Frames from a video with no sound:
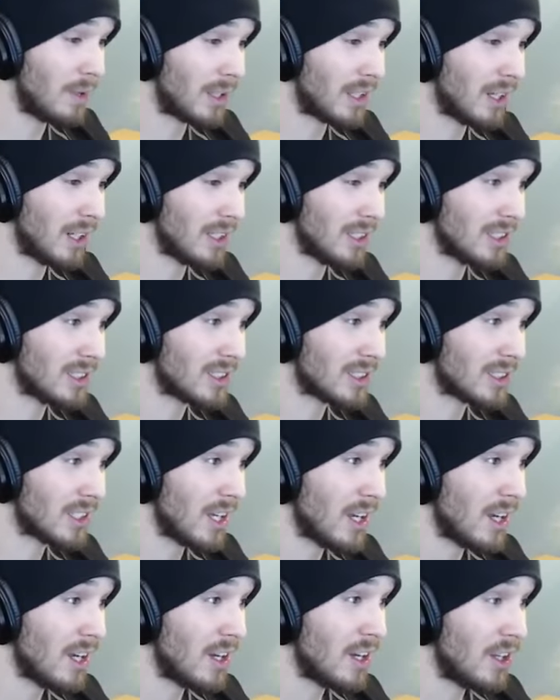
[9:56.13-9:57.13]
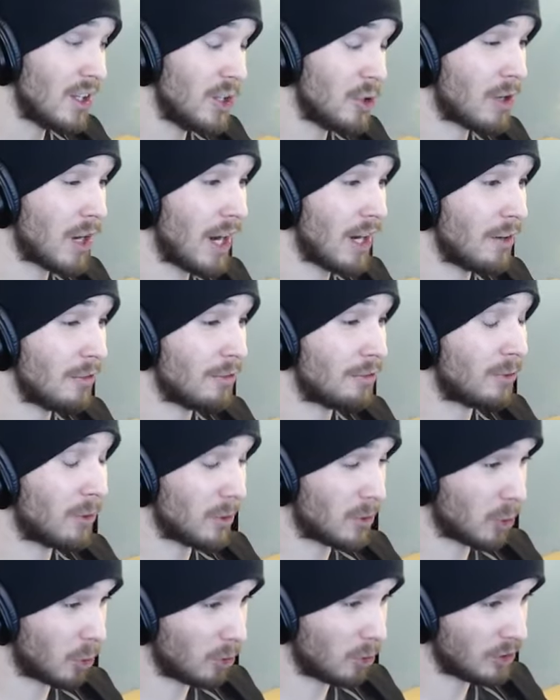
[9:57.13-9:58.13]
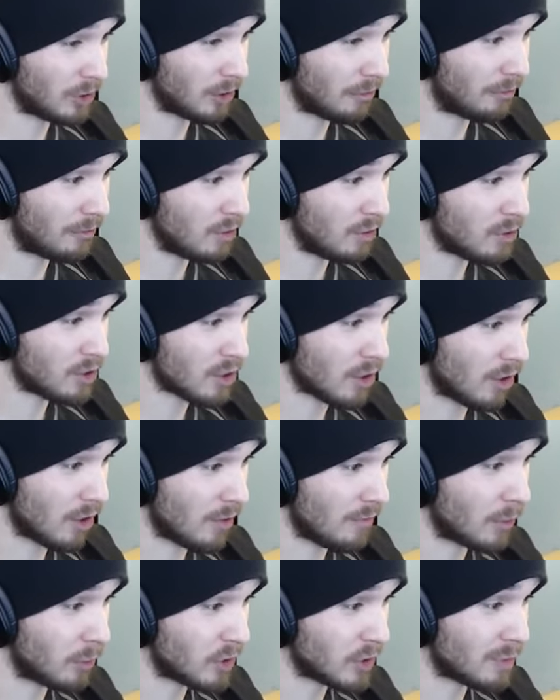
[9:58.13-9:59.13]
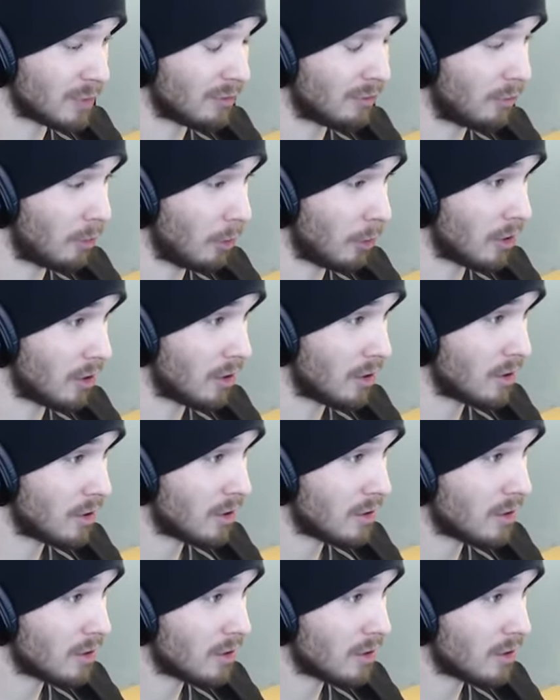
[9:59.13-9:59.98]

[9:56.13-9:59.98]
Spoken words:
Because you kind of foretold your future if it was before.